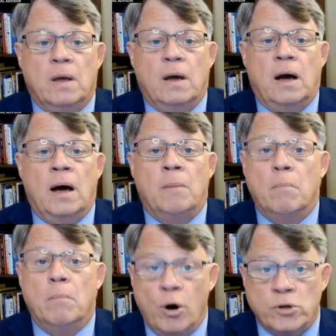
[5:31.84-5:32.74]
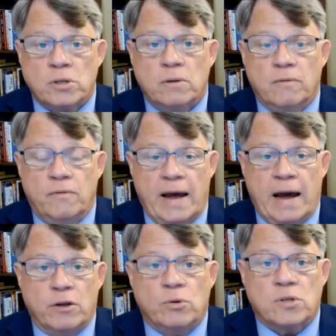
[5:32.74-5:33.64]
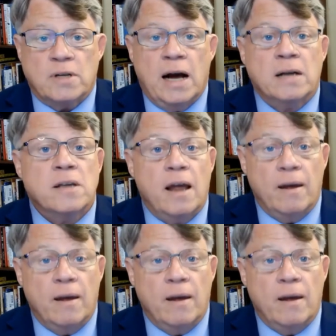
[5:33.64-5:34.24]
Most value stocks,